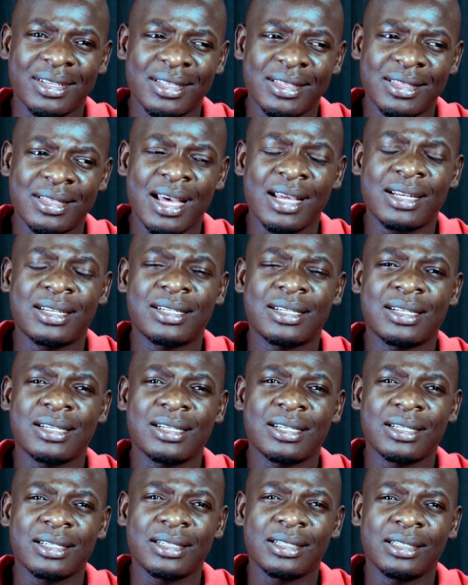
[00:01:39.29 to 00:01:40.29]
that
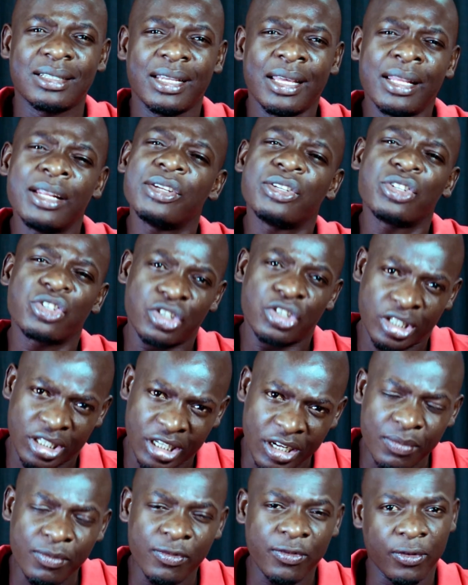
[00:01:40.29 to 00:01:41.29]
it is
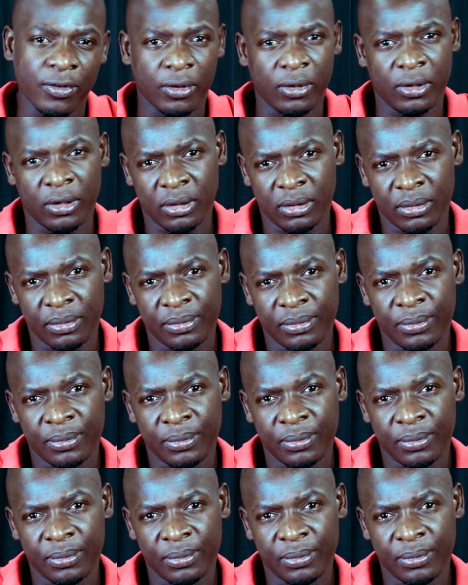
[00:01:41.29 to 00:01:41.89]
shameful